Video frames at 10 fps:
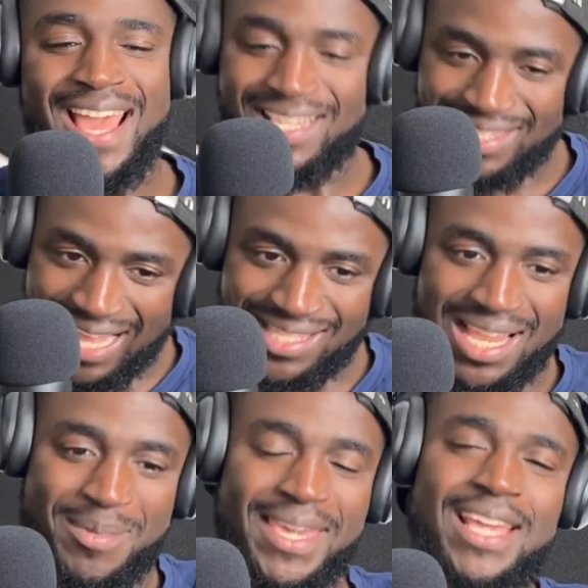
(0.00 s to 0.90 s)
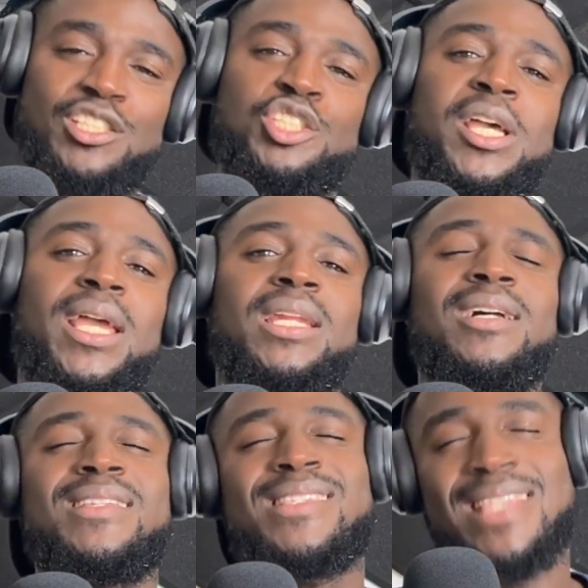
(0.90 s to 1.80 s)
It's that time again, checking out
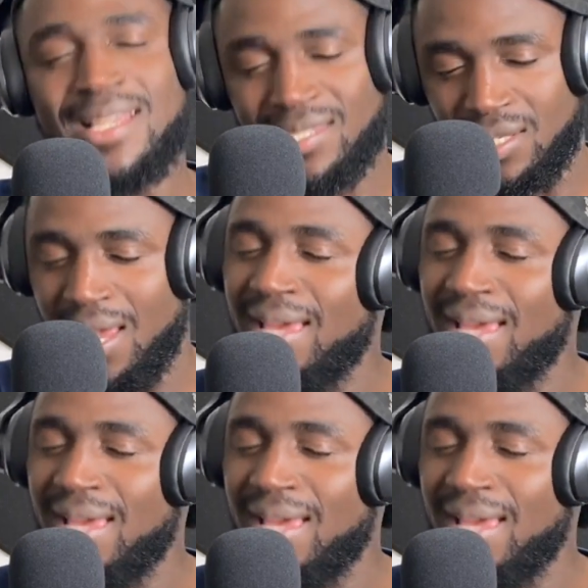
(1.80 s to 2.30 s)
the sexy,